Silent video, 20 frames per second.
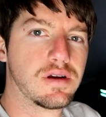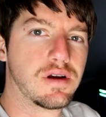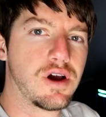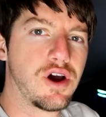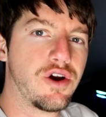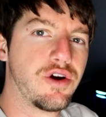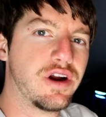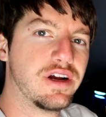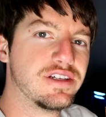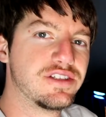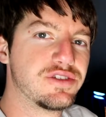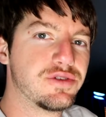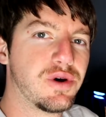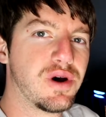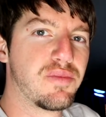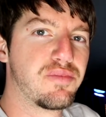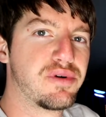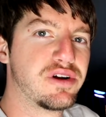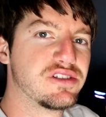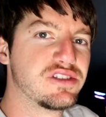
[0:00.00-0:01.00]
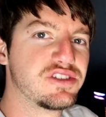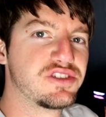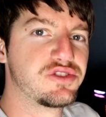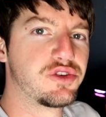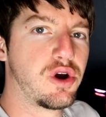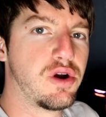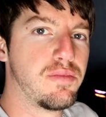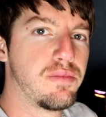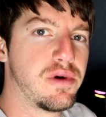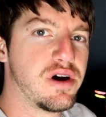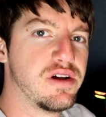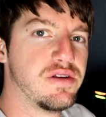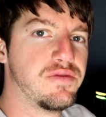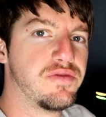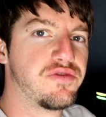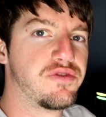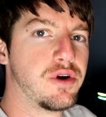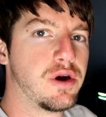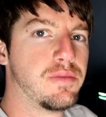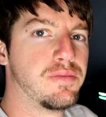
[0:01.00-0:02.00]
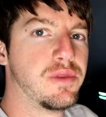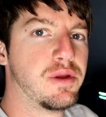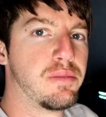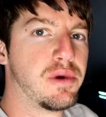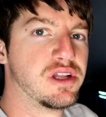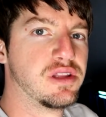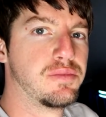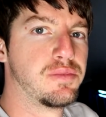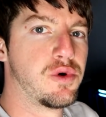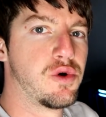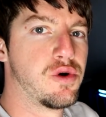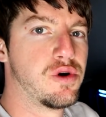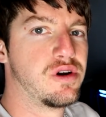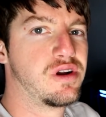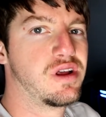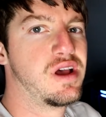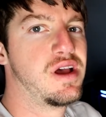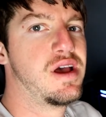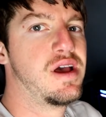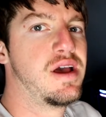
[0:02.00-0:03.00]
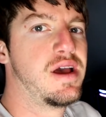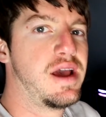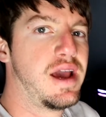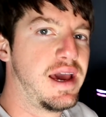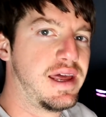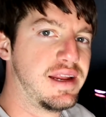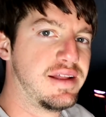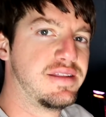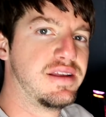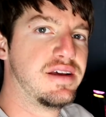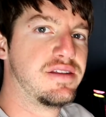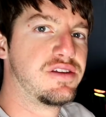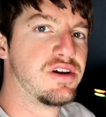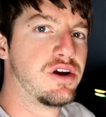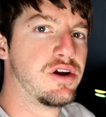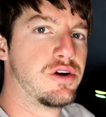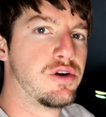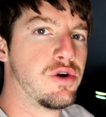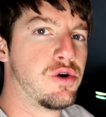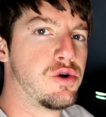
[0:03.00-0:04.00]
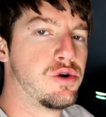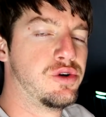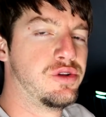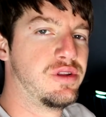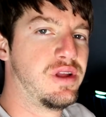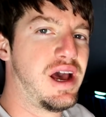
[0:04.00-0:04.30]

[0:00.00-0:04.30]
All right, so I pressed the start button from the motherboard and it did turn on.